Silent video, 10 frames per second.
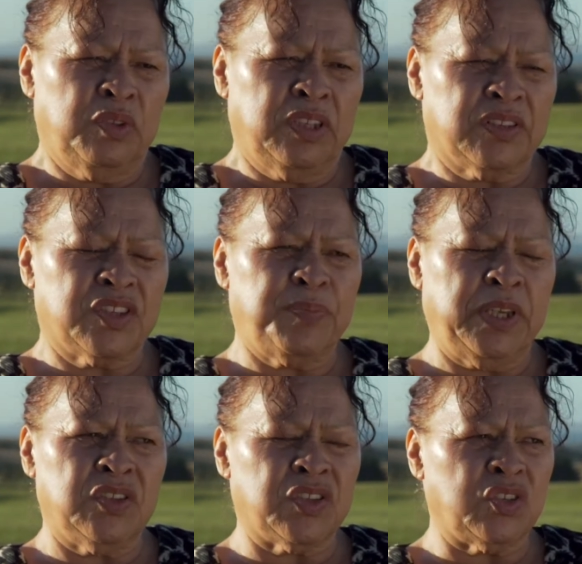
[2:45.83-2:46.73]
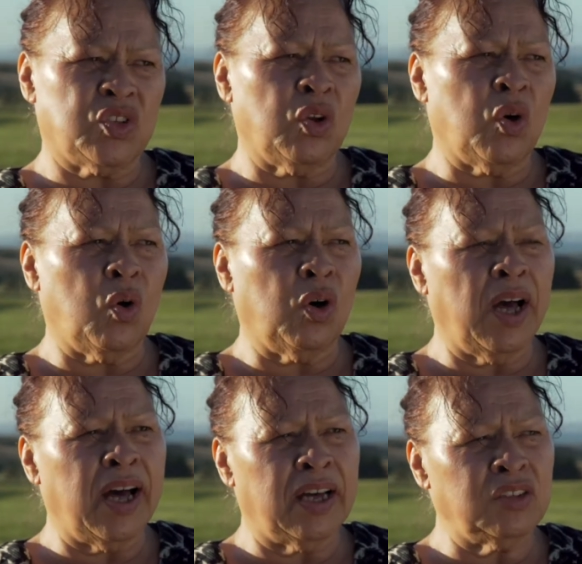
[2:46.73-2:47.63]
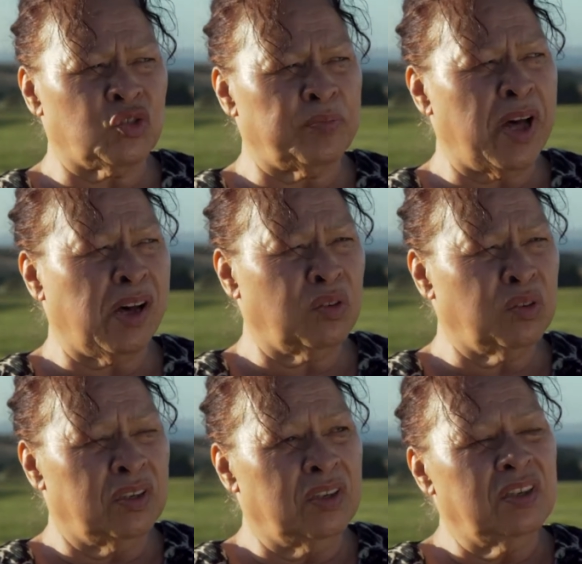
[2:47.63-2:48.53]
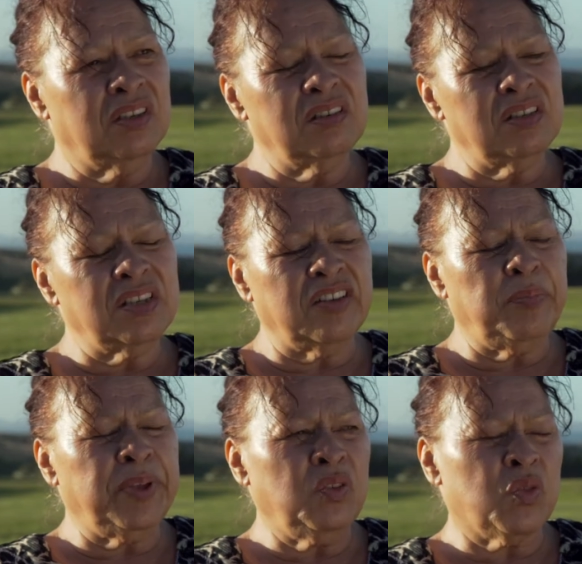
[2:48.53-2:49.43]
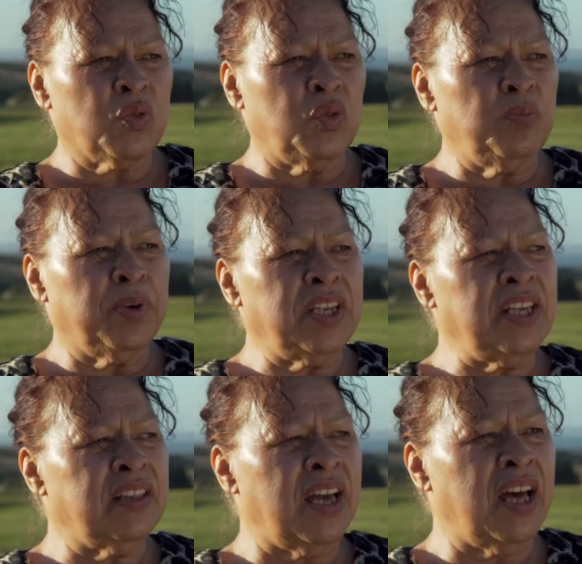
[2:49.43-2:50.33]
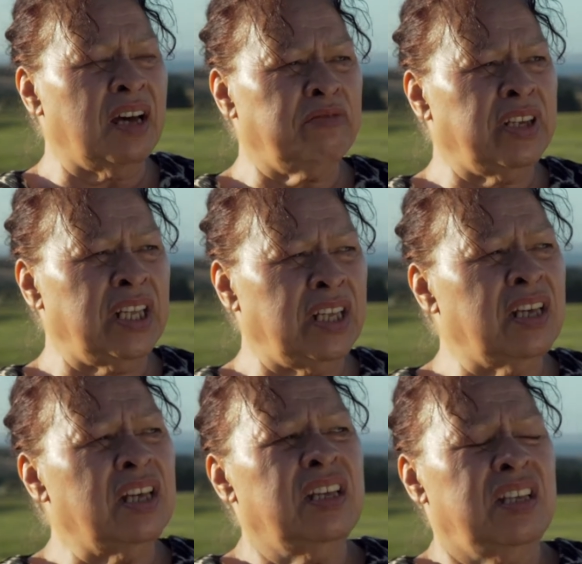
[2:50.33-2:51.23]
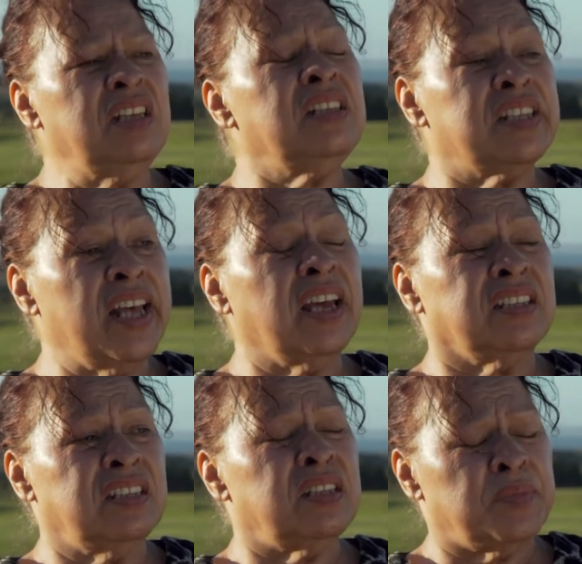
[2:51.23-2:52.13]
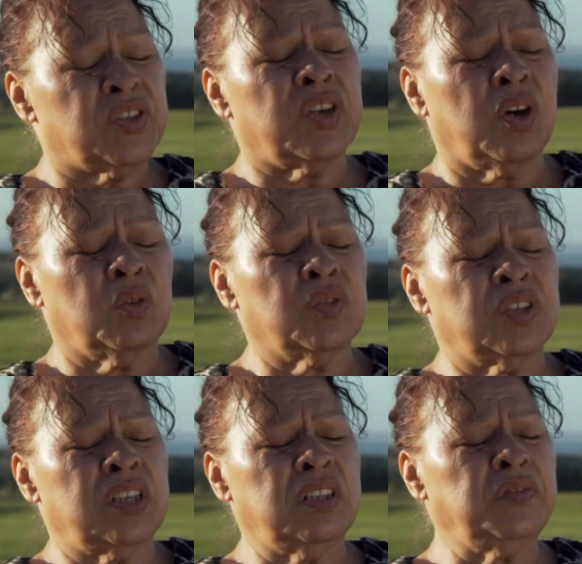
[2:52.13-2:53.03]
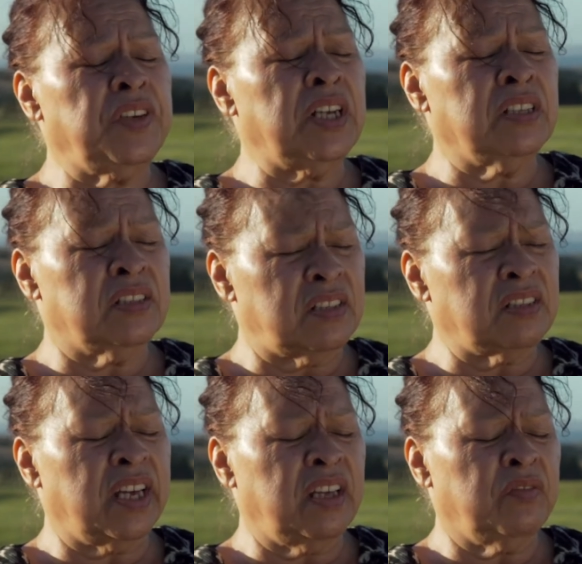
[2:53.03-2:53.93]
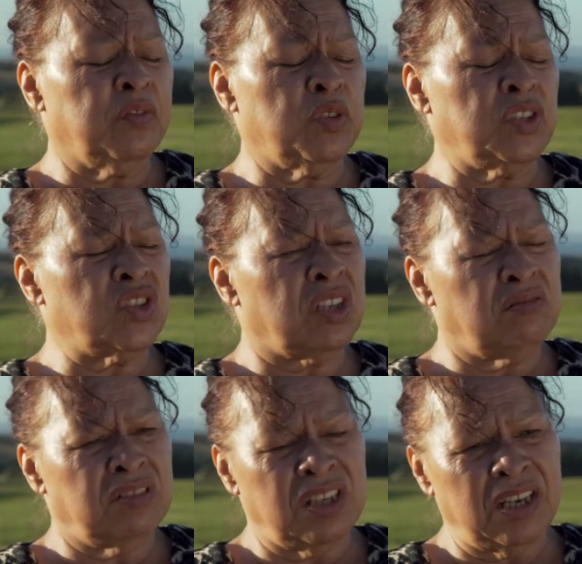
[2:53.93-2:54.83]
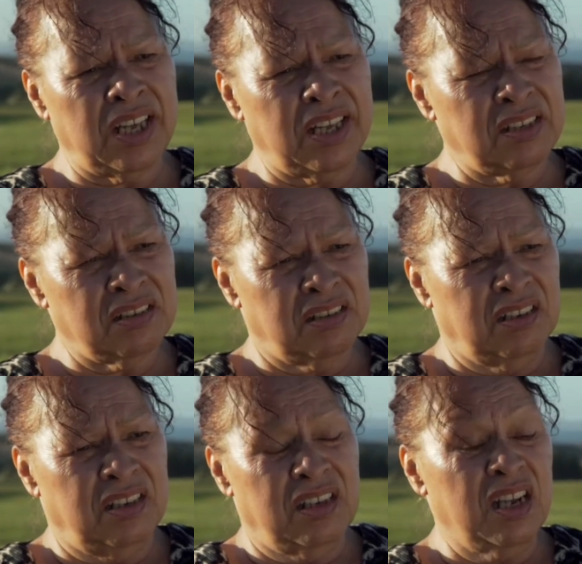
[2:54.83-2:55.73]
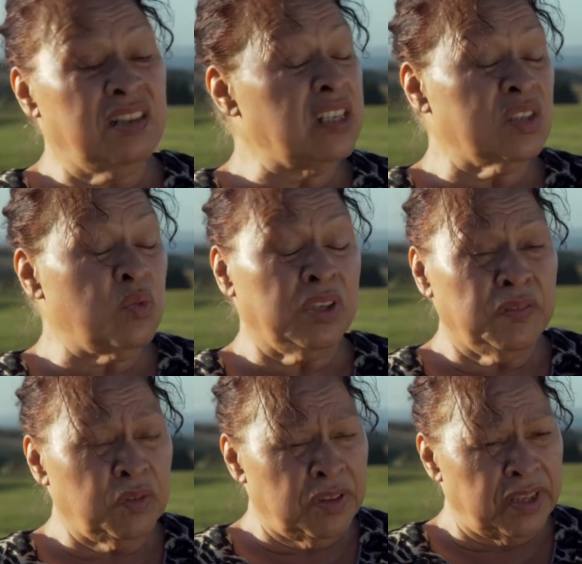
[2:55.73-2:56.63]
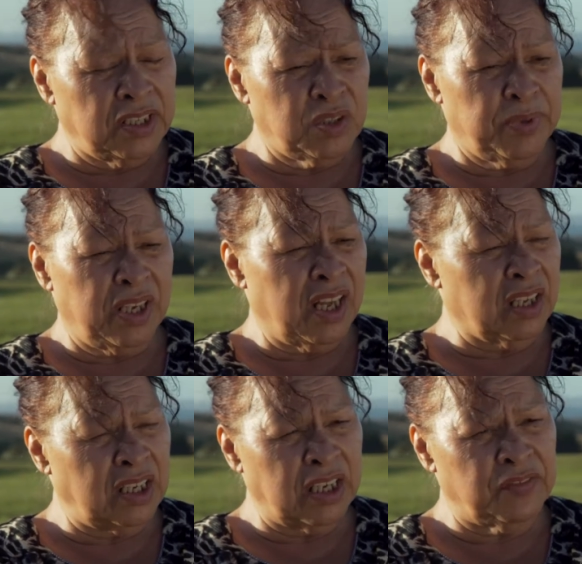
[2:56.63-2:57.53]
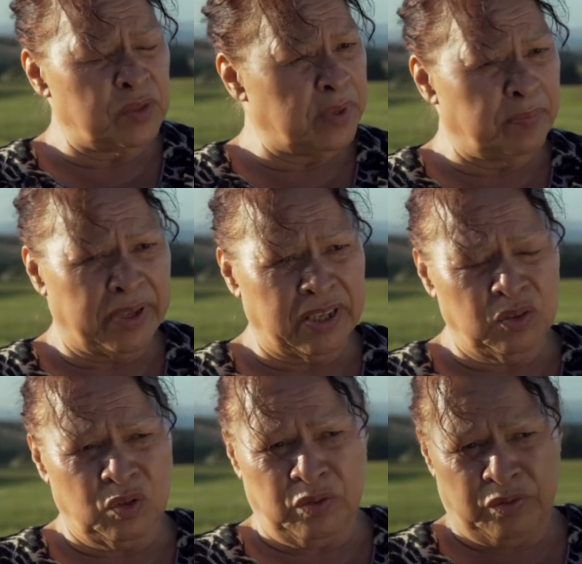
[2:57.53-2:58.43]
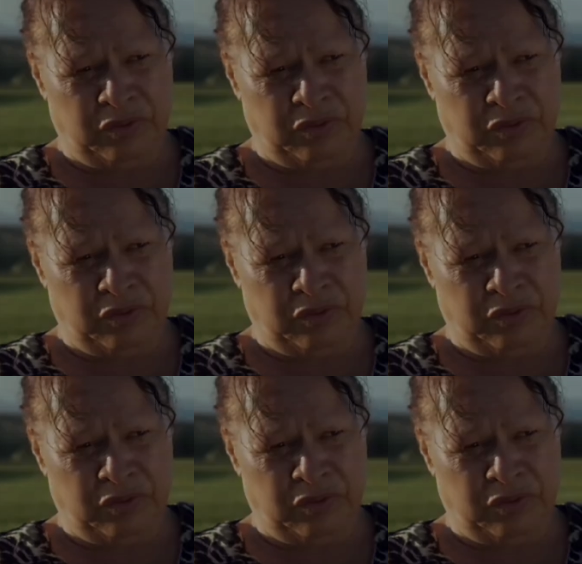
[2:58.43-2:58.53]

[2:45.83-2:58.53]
It's been such a long, hard trauma that they've been through, but here they are really intact in themselves and the feelings that they have for each other in their land. And that's a wonderful thing to be lucky enough to be part of.